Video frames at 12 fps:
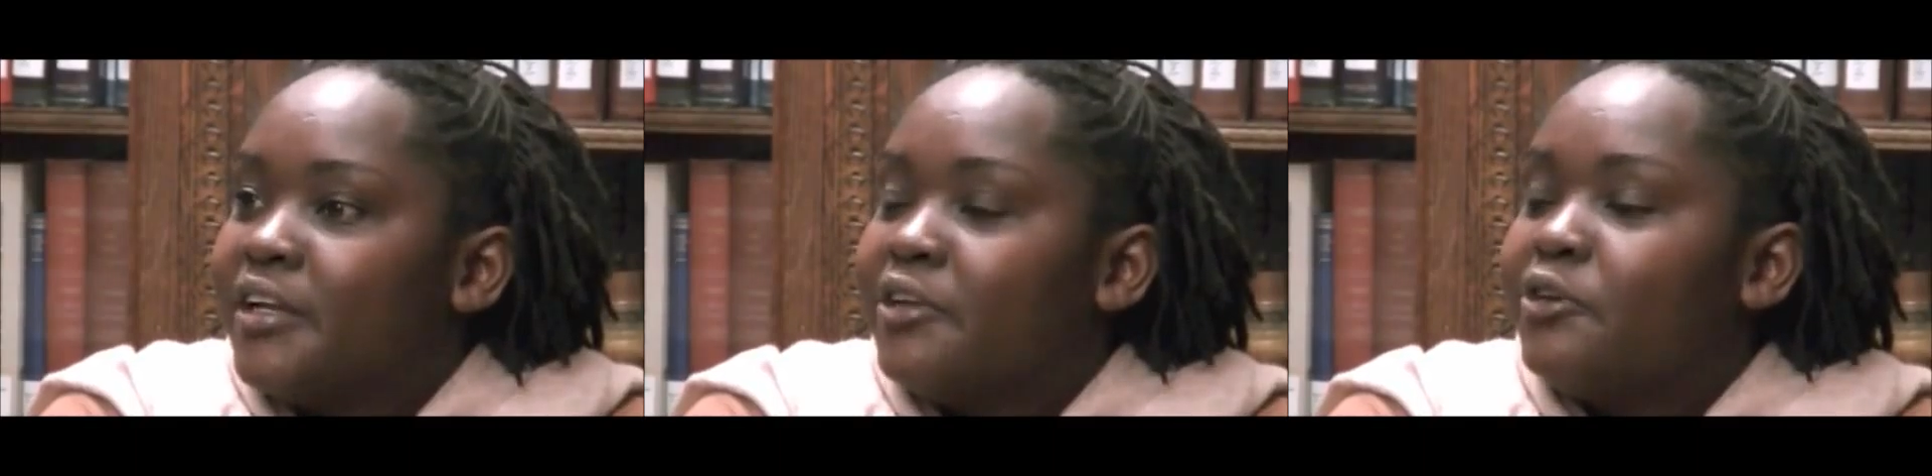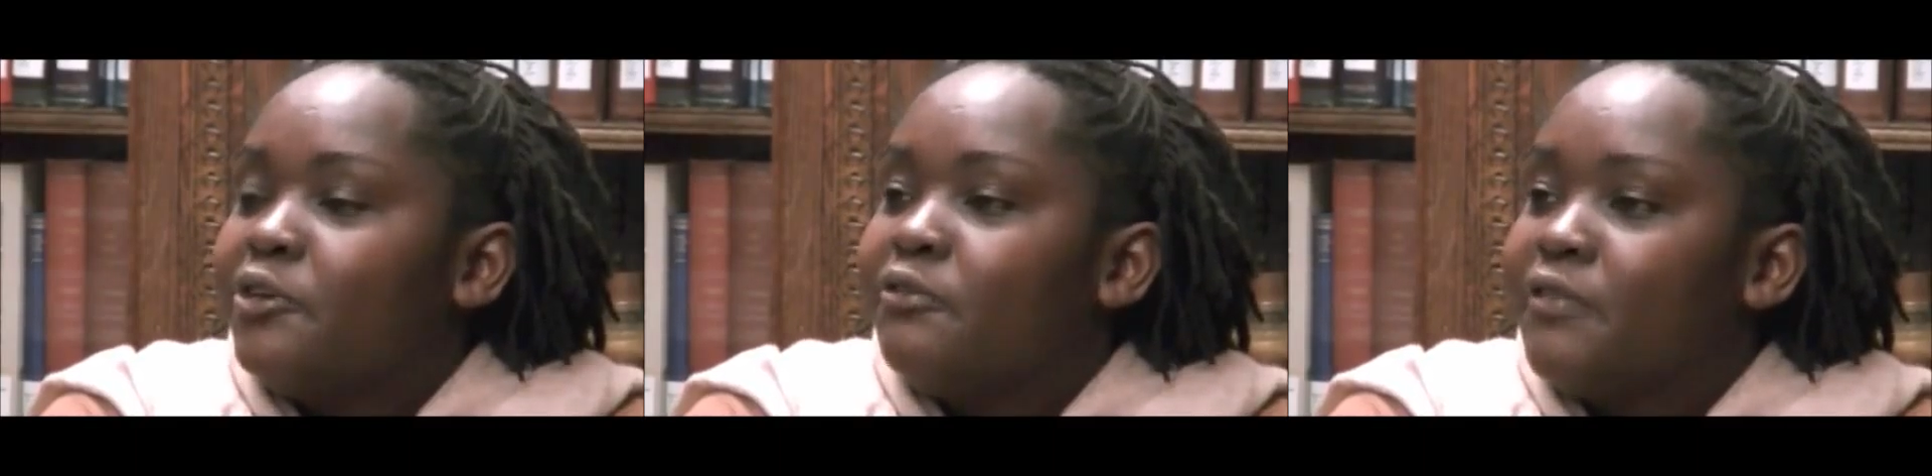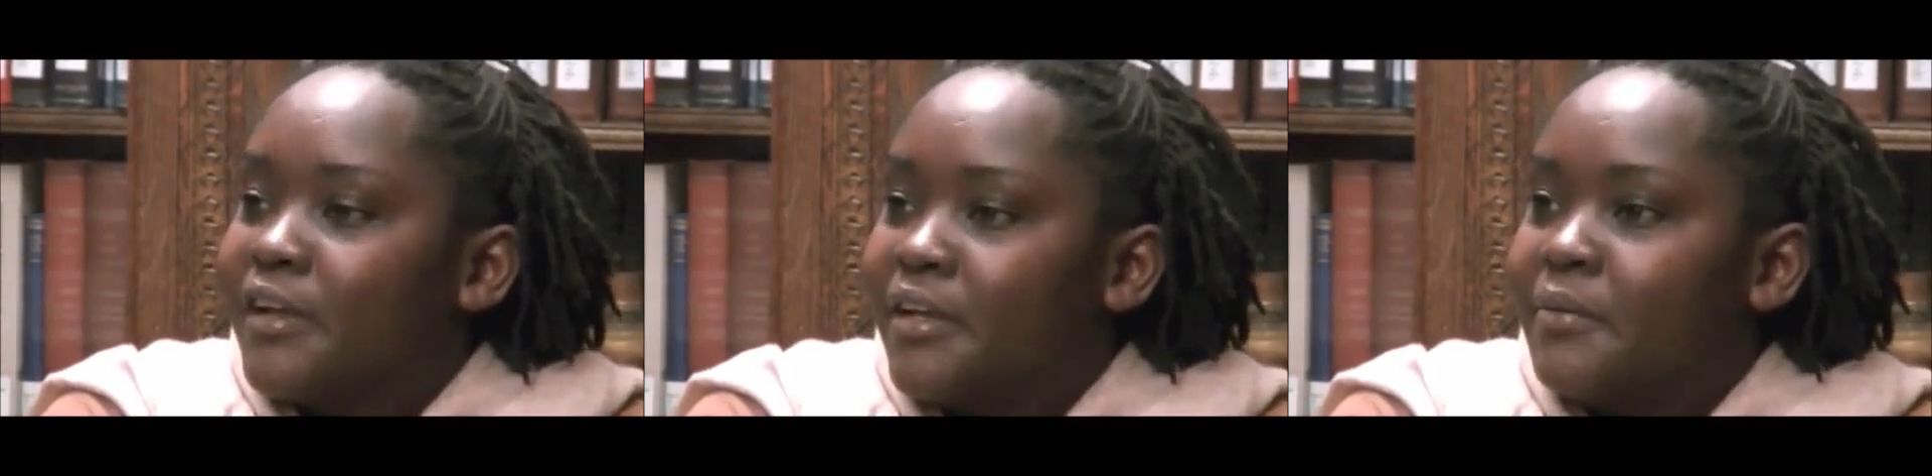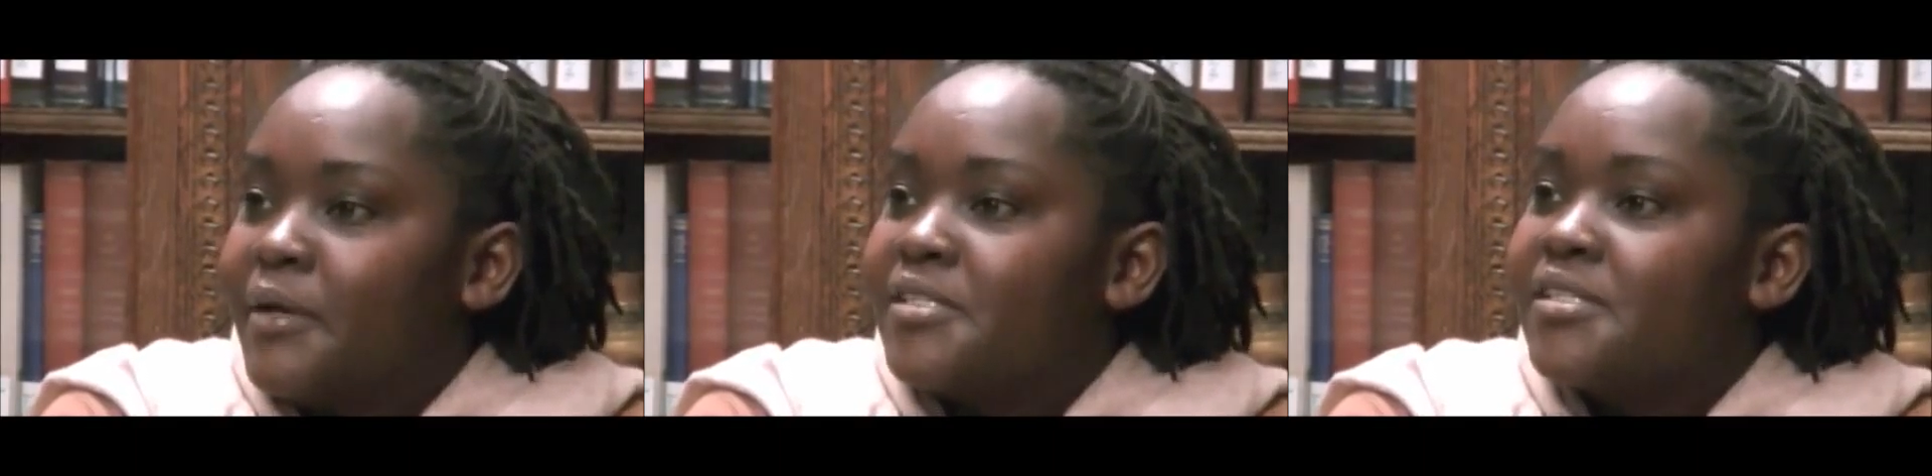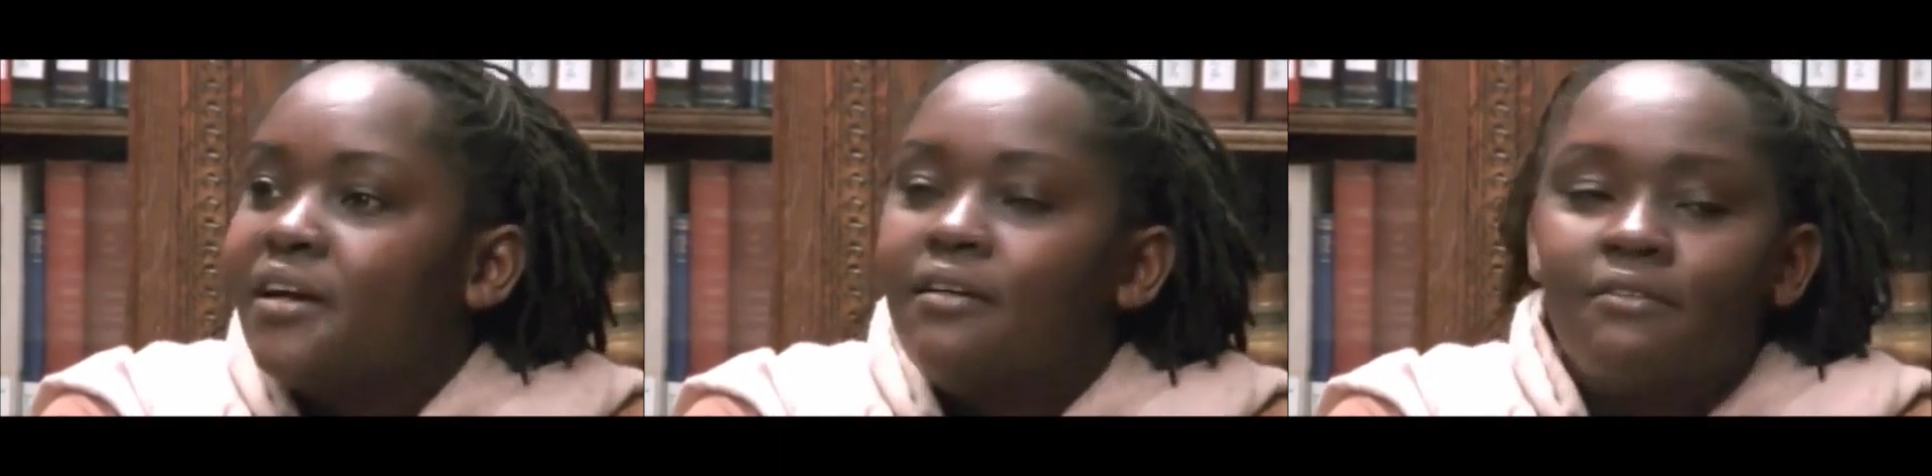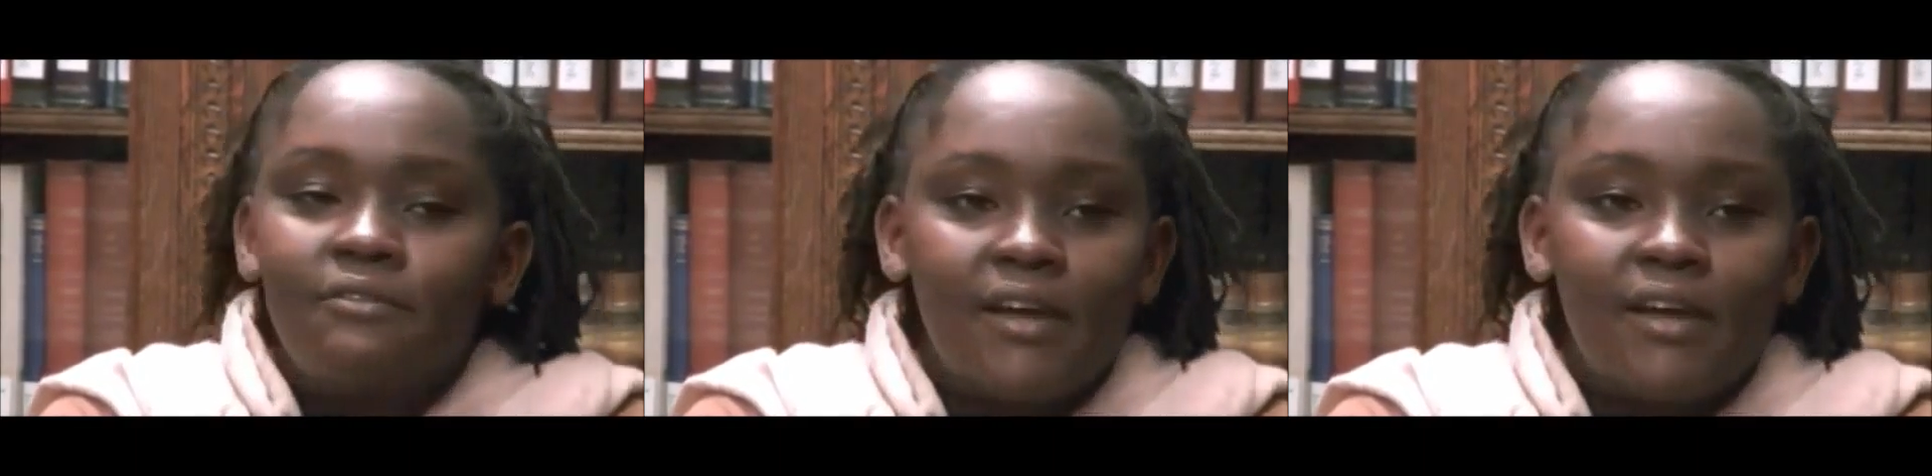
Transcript: and, you know, finding myself,